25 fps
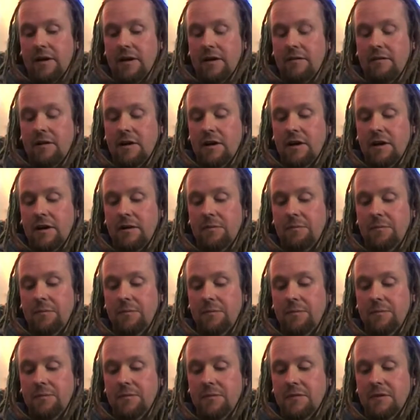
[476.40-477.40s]
uh, uh,
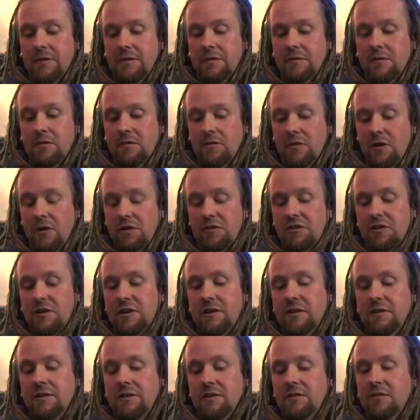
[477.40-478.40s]
your
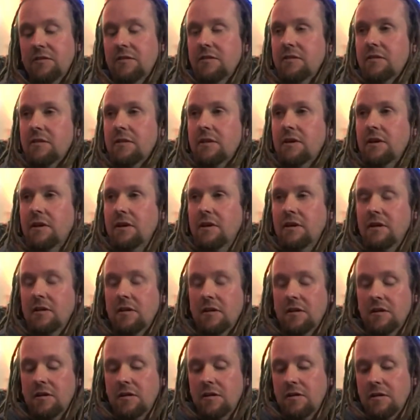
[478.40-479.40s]
keys had gone this, missing
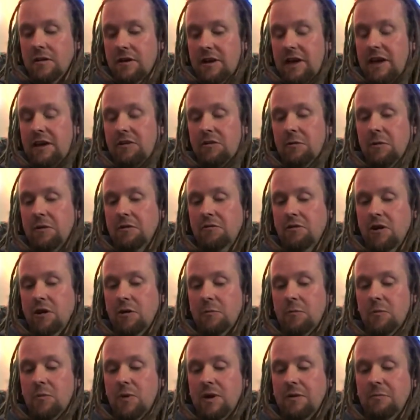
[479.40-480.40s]
the key to my
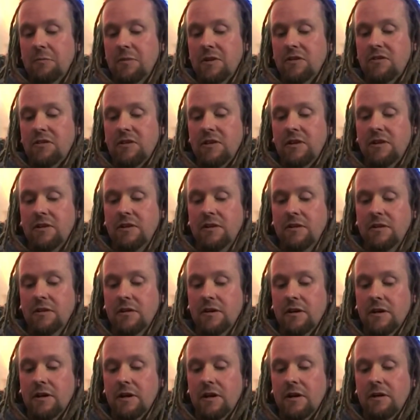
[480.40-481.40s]
room went missing
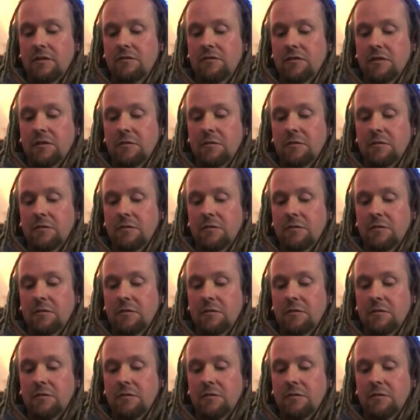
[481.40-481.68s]
uh,